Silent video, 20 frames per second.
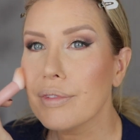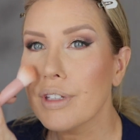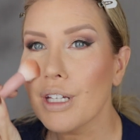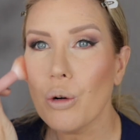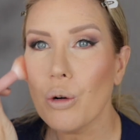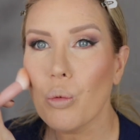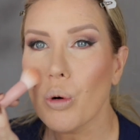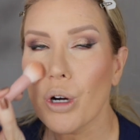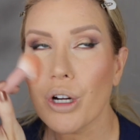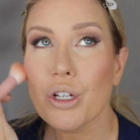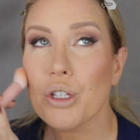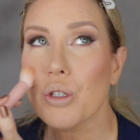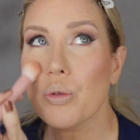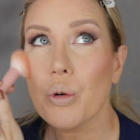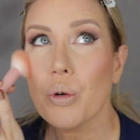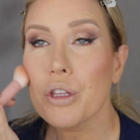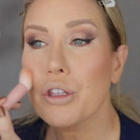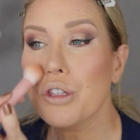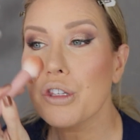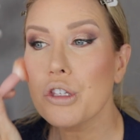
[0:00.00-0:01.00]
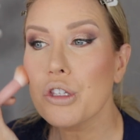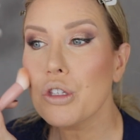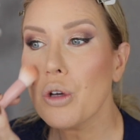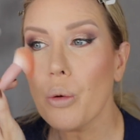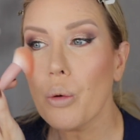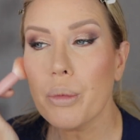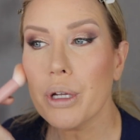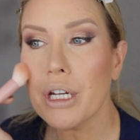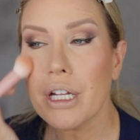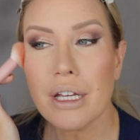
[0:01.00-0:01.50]
It works with
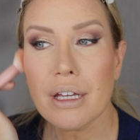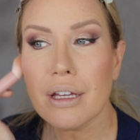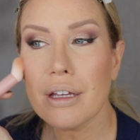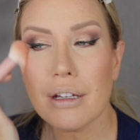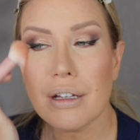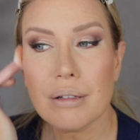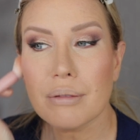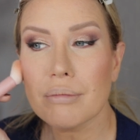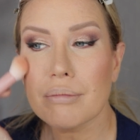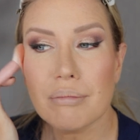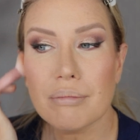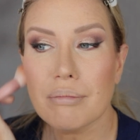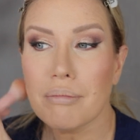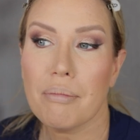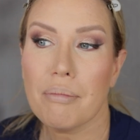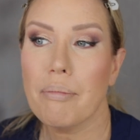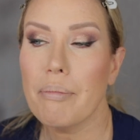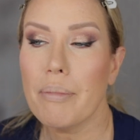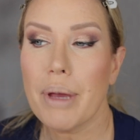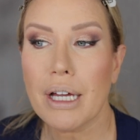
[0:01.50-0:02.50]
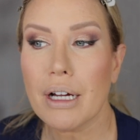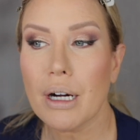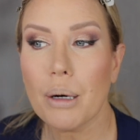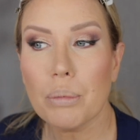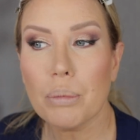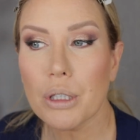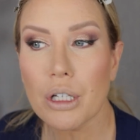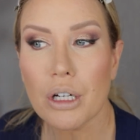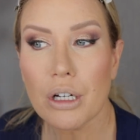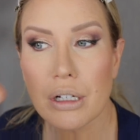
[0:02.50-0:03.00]
so many
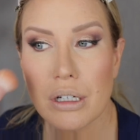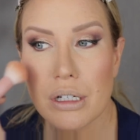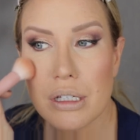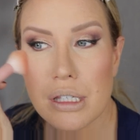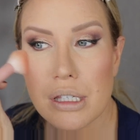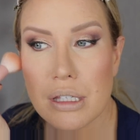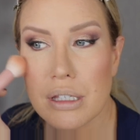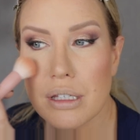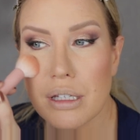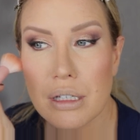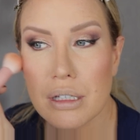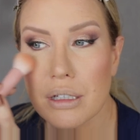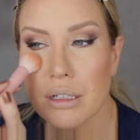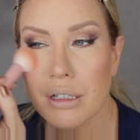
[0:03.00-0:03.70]
makeup looks.